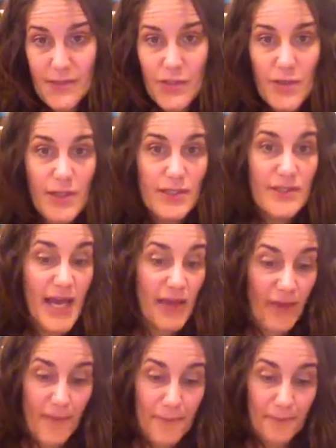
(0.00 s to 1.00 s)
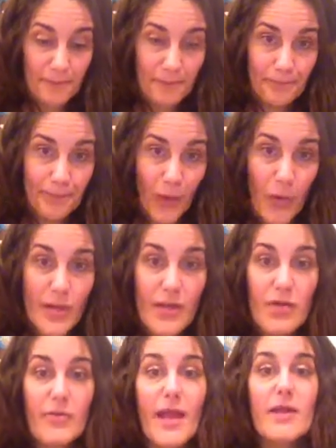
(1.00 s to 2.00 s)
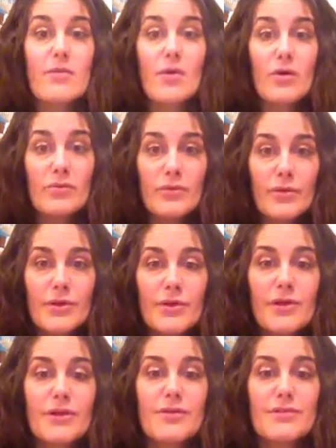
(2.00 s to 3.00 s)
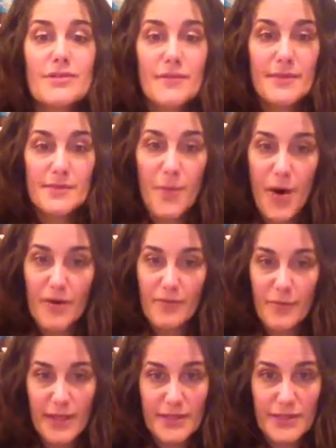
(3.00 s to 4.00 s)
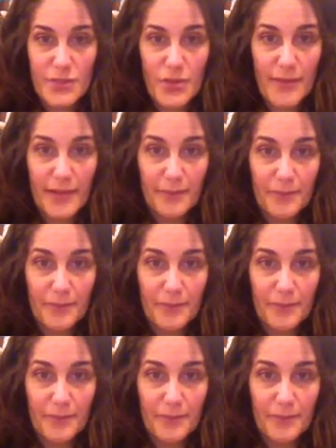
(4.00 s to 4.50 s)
And you can take them, or you can create your own, or you can use them as part of brainstorming.